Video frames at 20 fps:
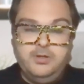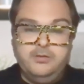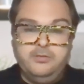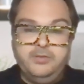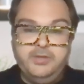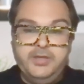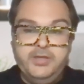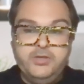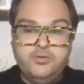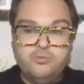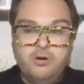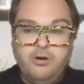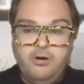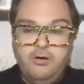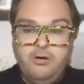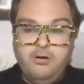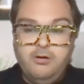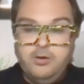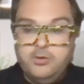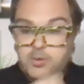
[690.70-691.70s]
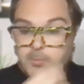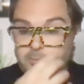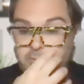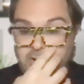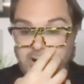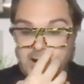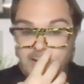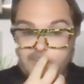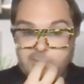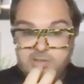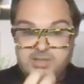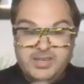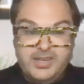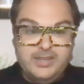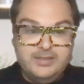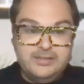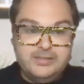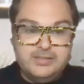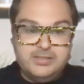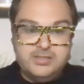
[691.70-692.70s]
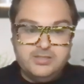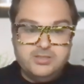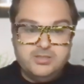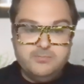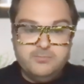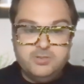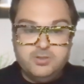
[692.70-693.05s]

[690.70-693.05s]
These are all the prompts in the system.